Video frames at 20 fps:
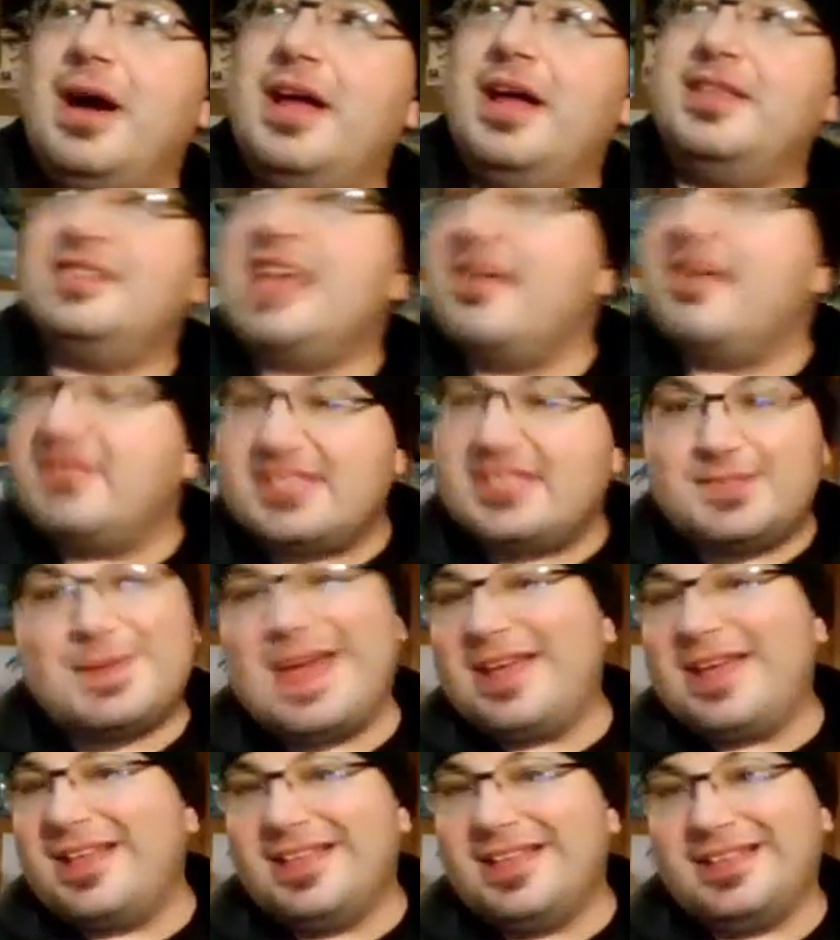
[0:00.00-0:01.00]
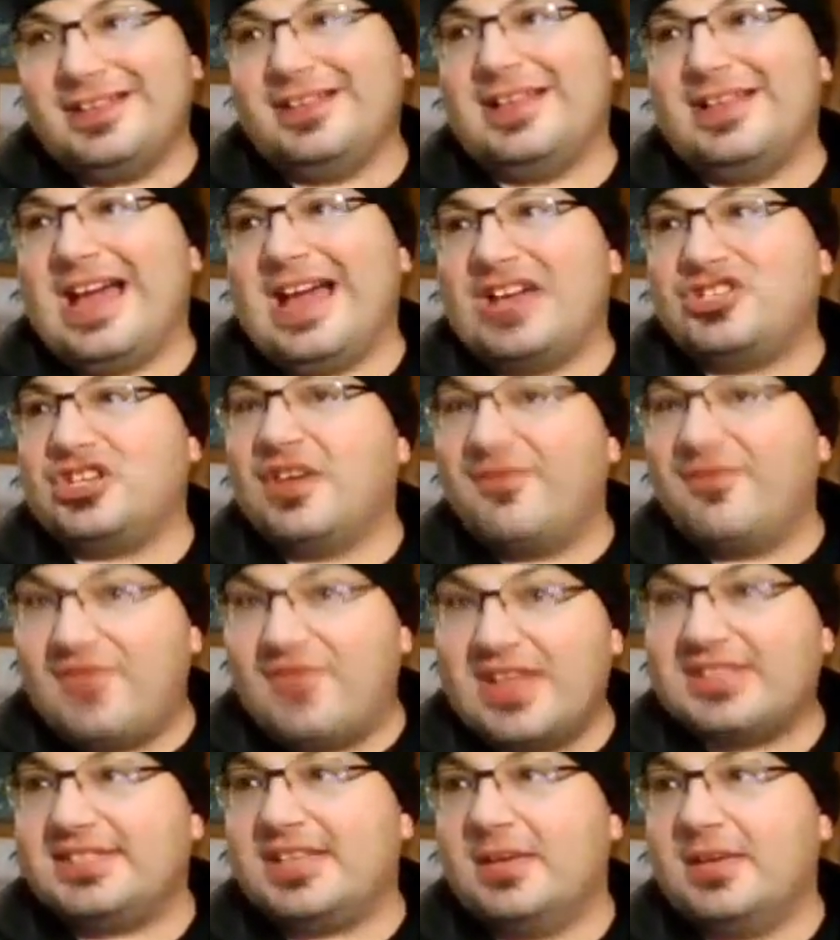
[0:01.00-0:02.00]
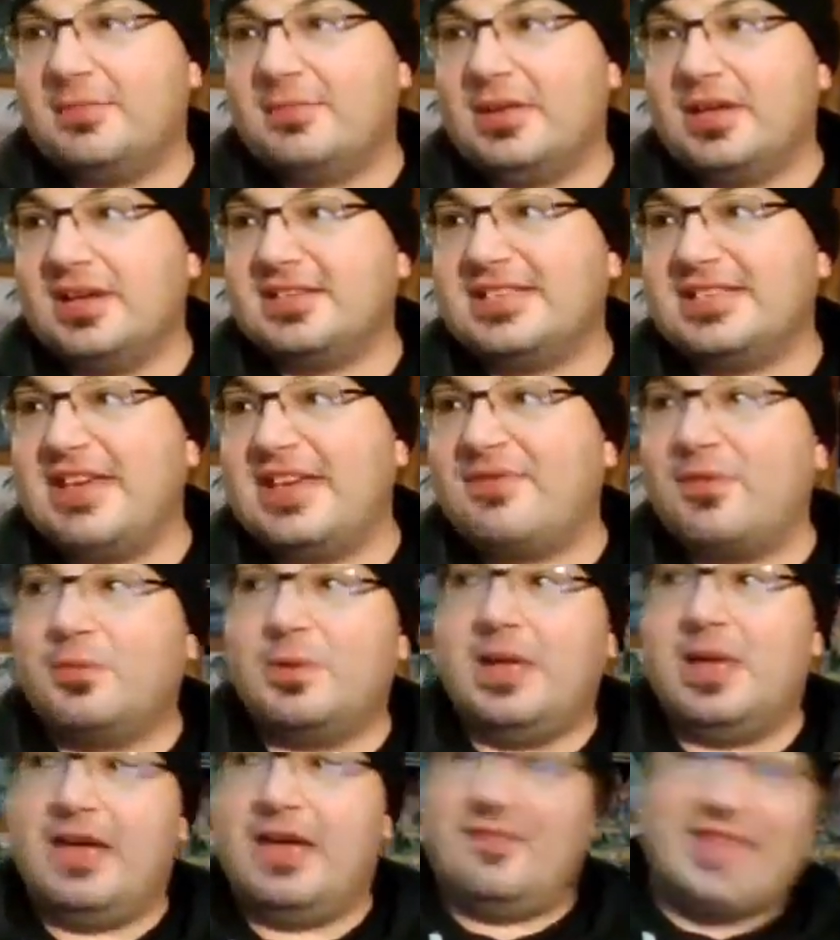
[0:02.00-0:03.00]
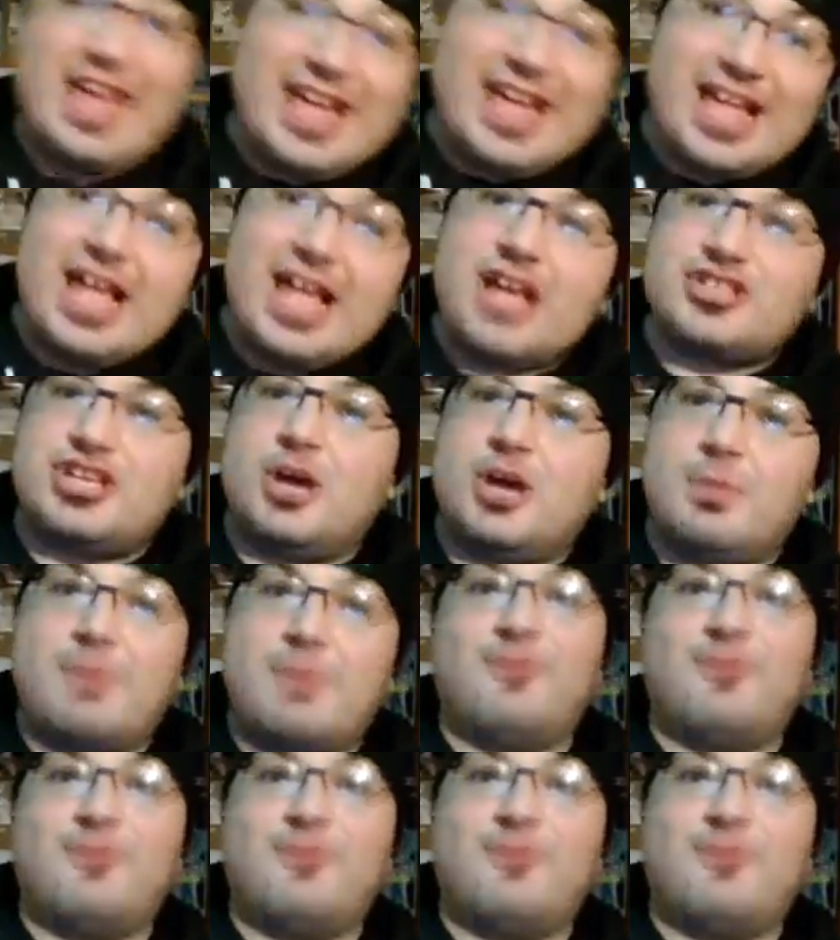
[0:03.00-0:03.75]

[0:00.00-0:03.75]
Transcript: But David Spade actually convinced him because if they can actually